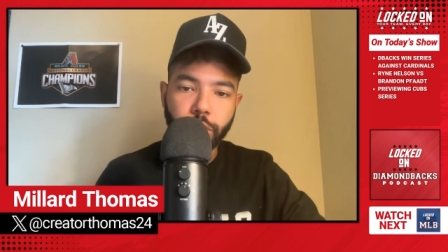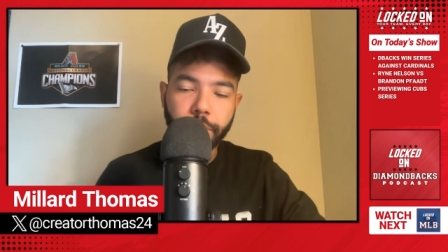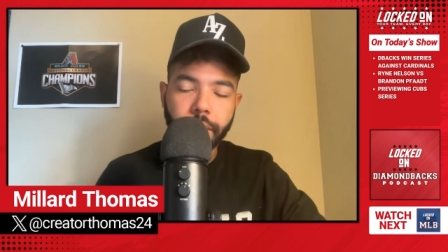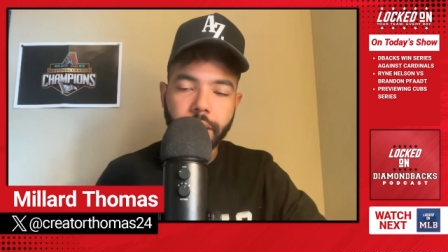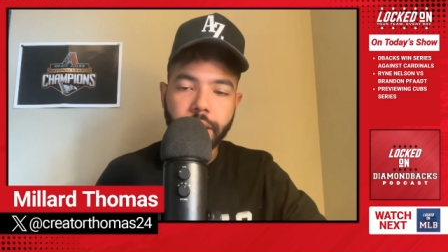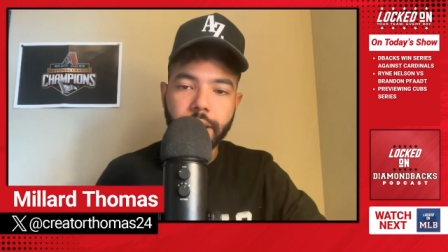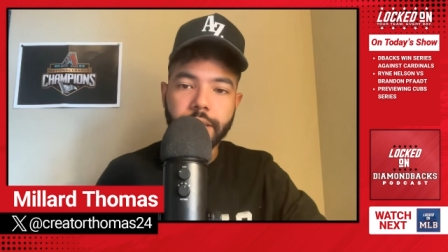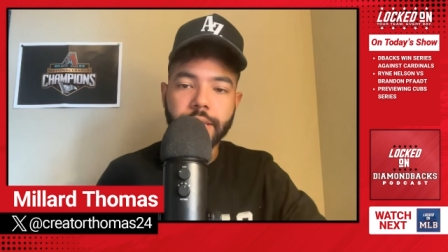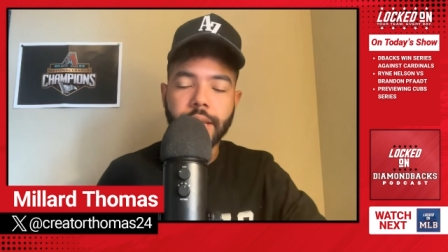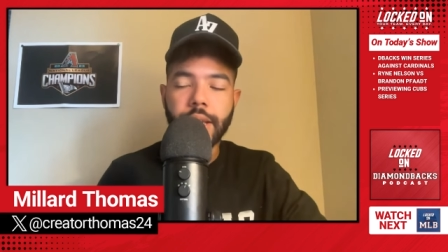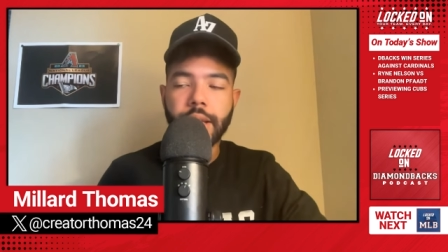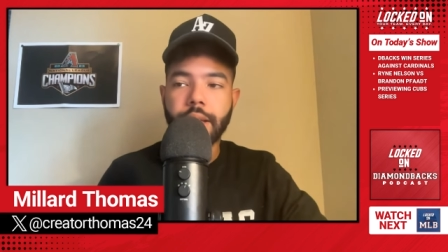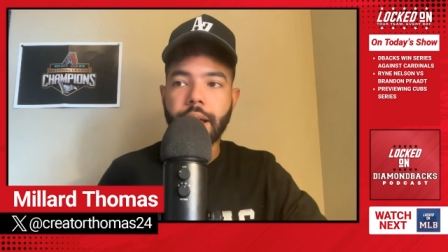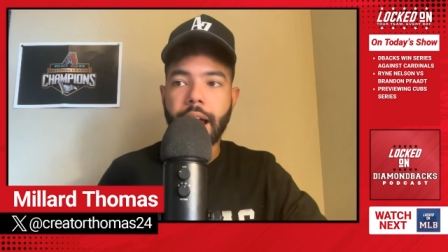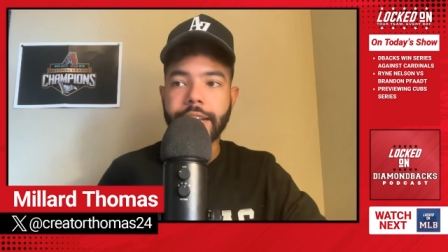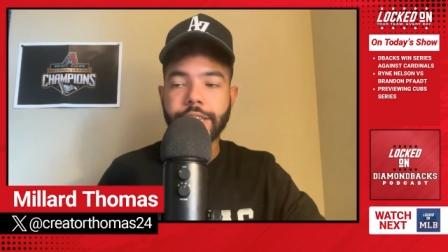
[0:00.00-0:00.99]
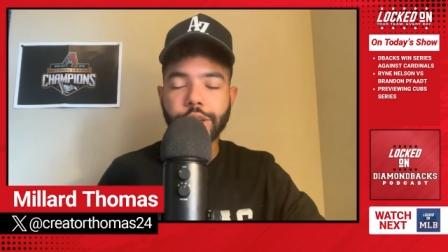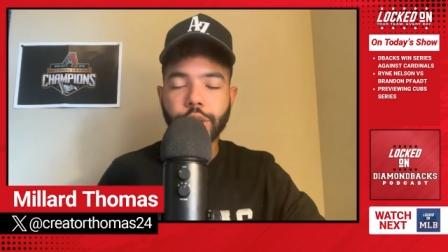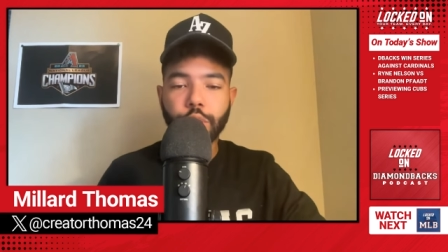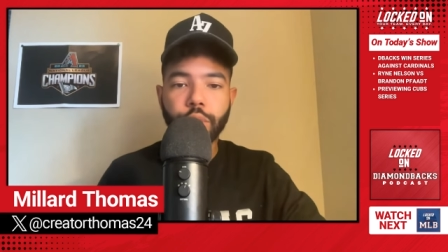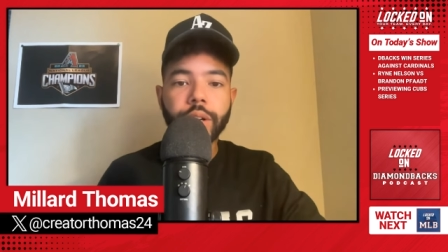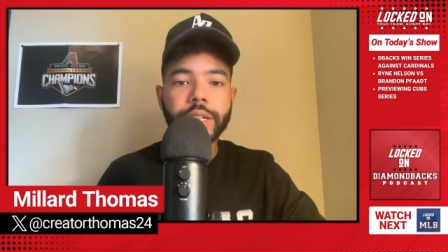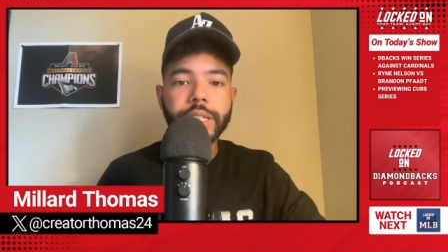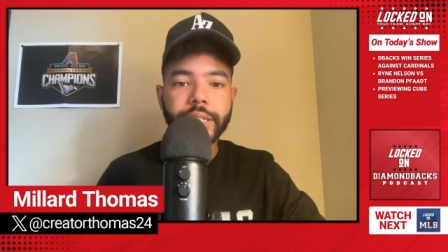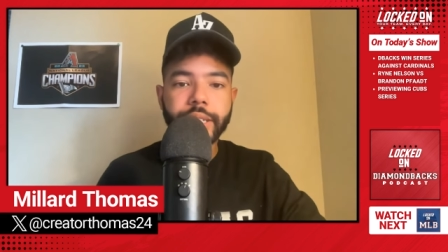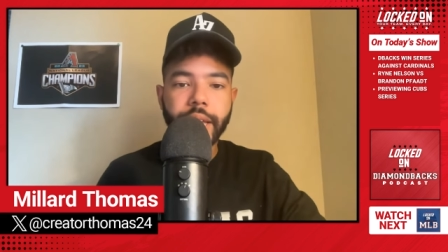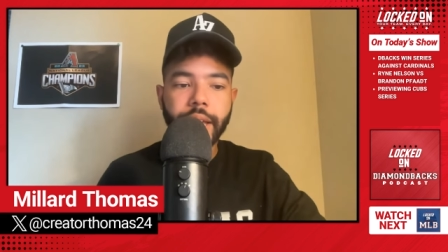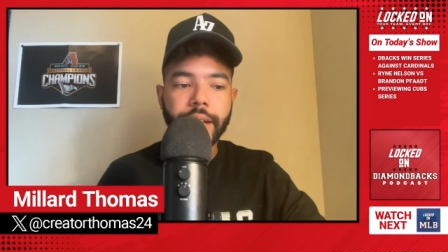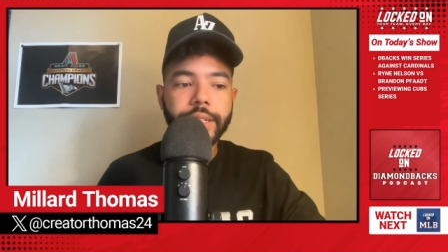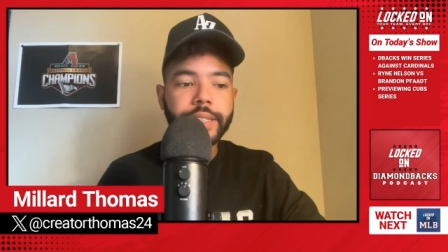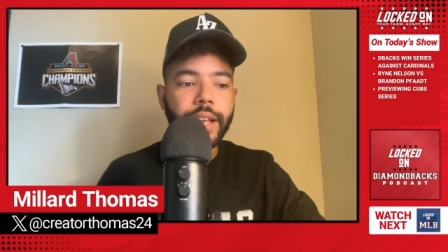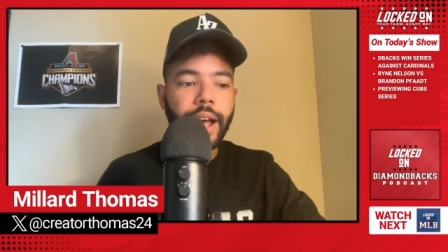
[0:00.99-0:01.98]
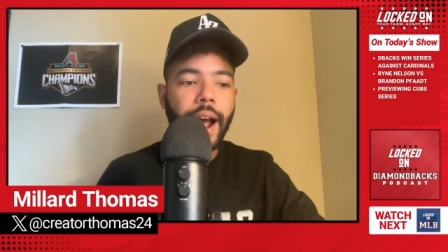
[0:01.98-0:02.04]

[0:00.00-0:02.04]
Because as it currently stands,